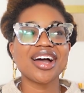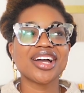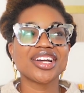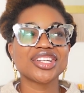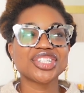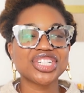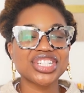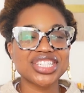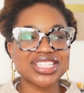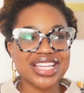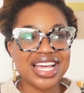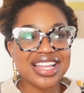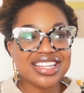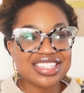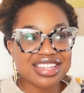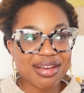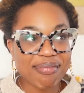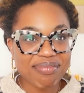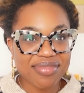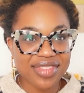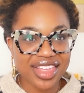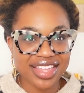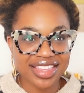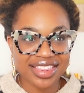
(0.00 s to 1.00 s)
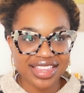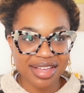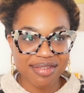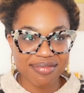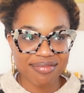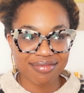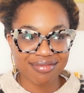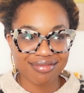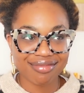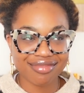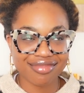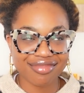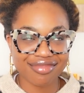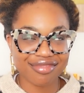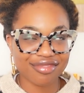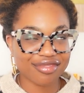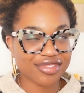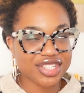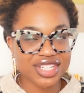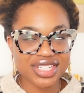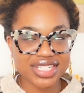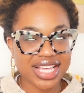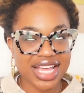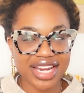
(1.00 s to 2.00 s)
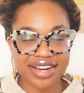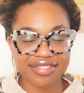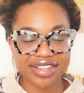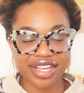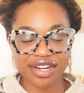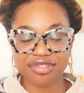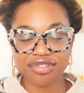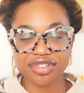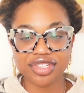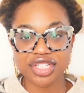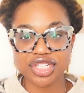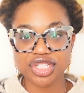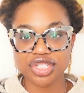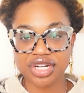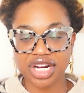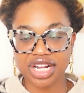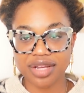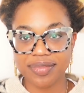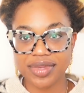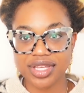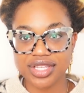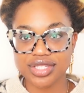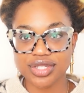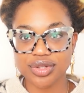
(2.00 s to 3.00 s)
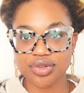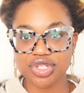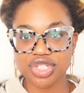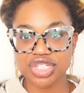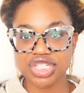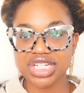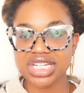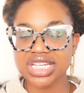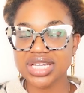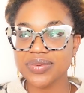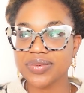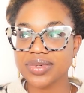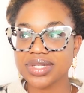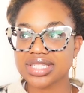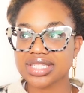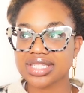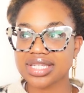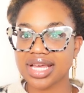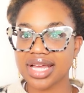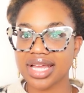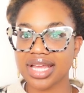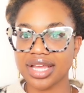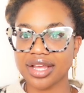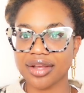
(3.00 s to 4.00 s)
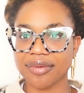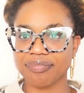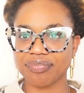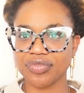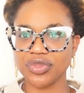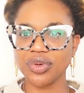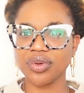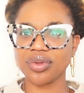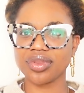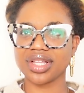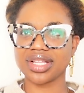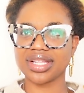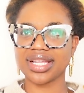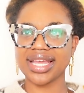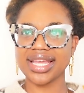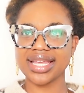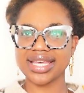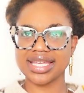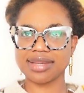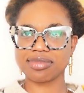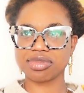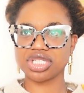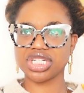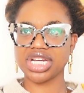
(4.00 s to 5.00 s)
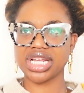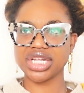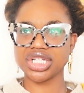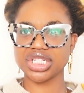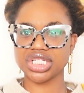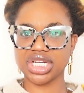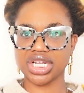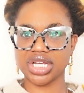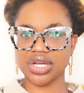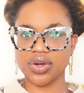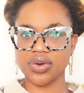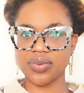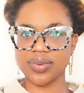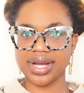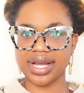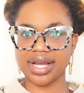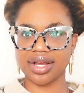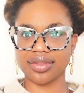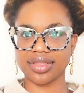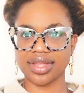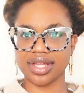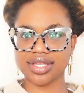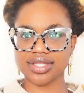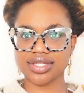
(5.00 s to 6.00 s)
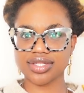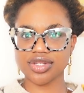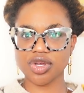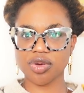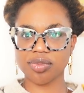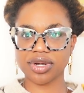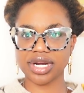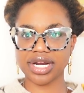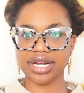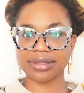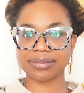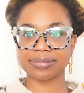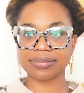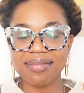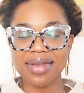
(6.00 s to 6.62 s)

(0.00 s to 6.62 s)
She said something that just kind of like really struck me. So she was like, ooh, the light keeps changing. Oh wow, that is so bright.